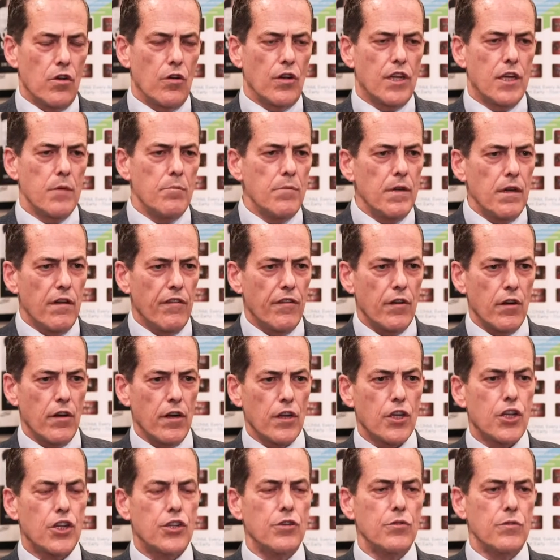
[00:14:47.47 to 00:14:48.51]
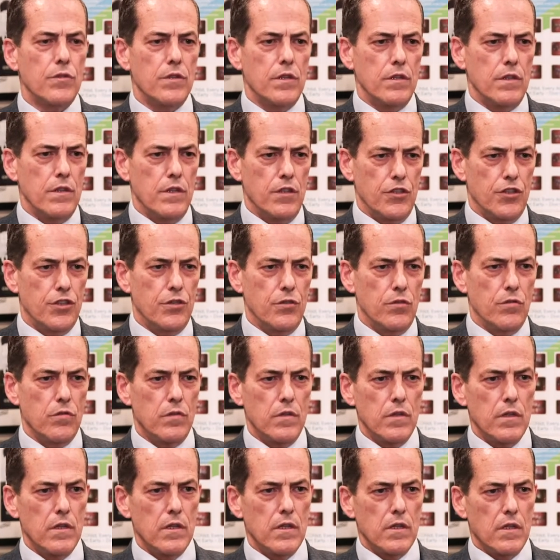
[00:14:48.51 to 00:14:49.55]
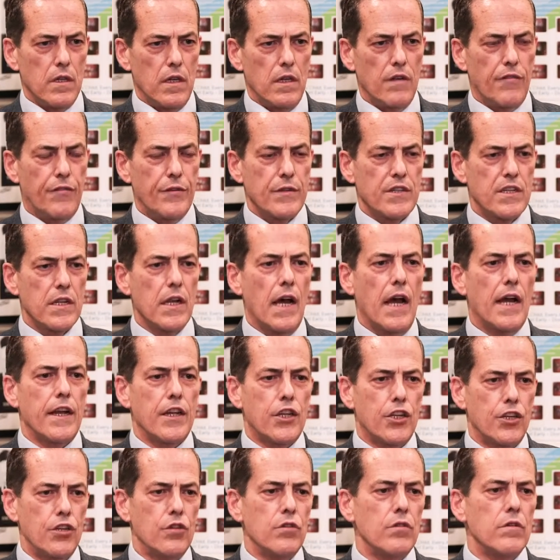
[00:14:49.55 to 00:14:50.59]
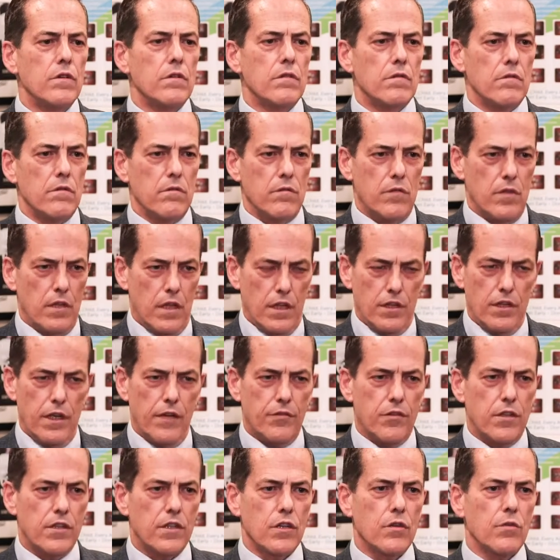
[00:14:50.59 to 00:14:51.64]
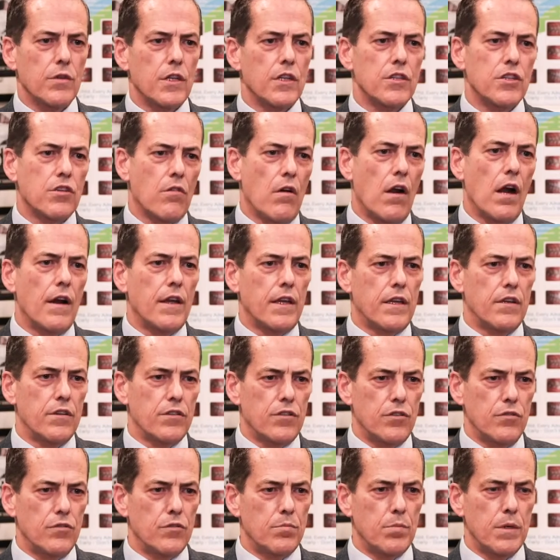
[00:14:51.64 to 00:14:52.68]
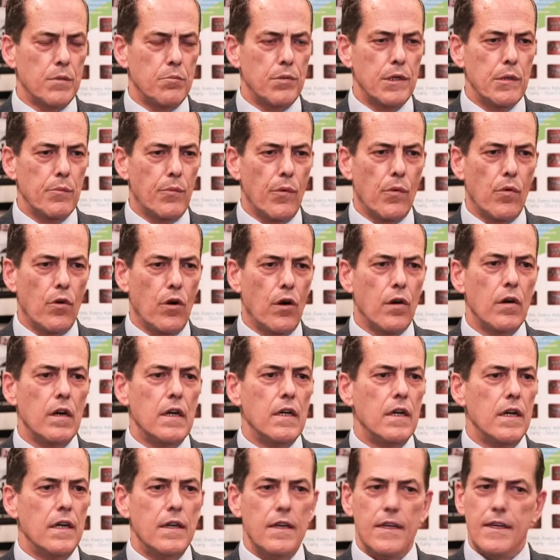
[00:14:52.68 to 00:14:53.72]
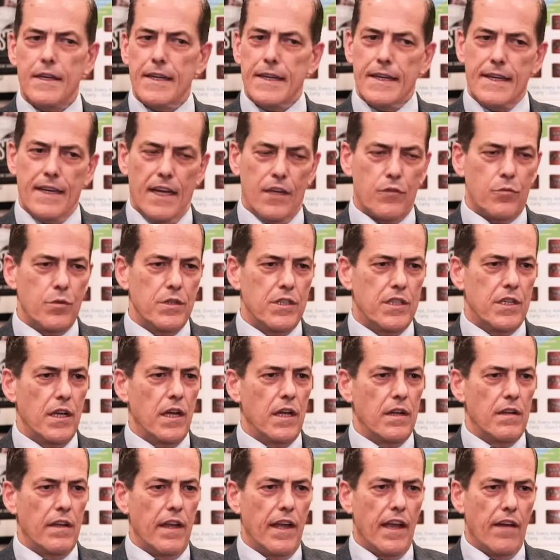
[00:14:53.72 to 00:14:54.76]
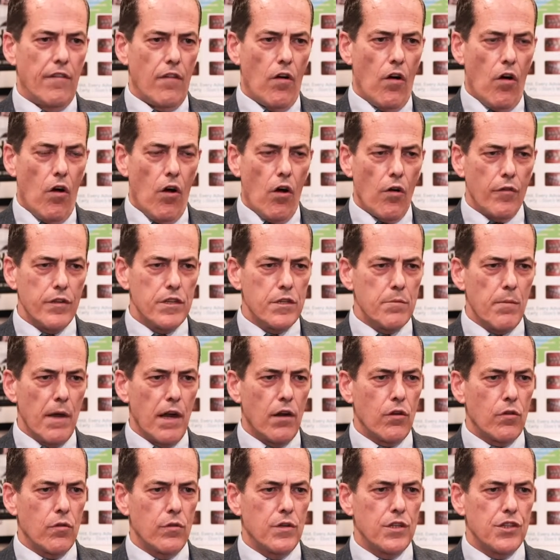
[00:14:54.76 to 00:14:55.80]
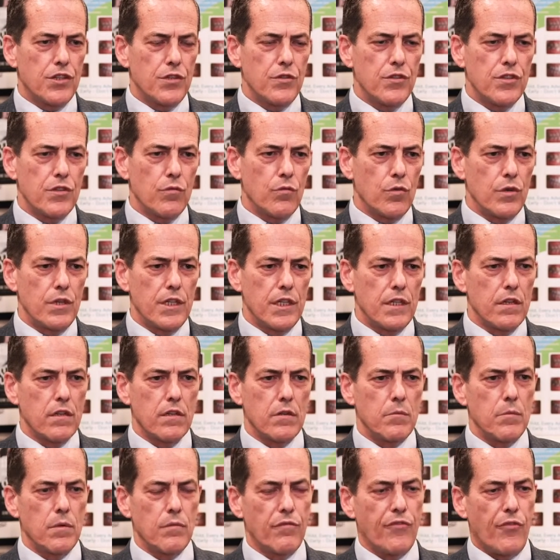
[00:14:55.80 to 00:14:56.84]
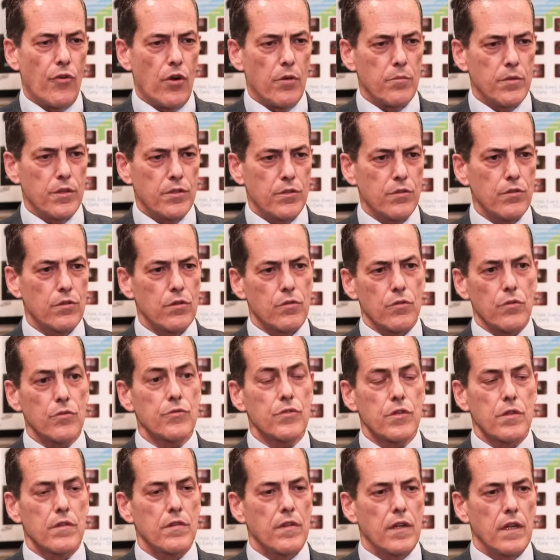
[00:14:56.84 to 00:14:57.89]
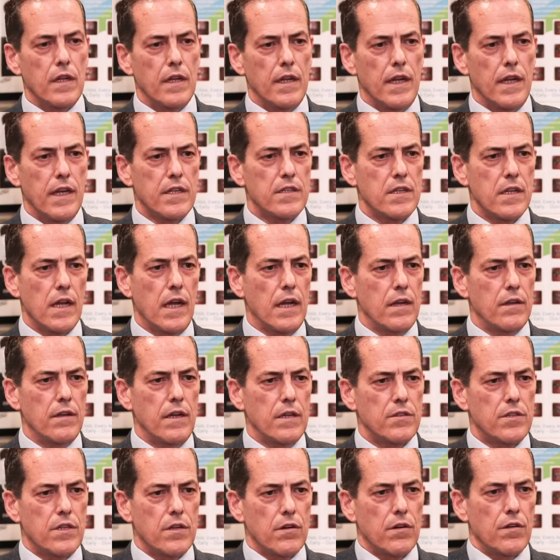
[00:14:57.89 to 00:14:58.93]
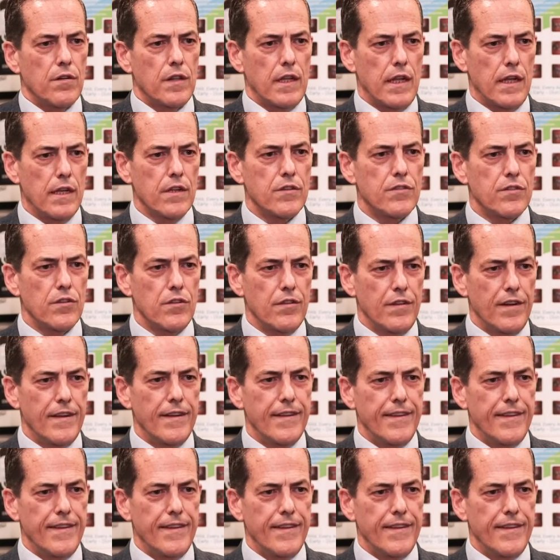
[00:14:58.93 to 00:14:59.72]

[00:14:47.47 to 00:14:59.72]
So it can be a very acute issue. If it's not acute, then you have to deal with these chronic issues. But people are, as we said, they have all these medical issues, and we're dealing with pharmaceuticals, and that's not necessarily the answer.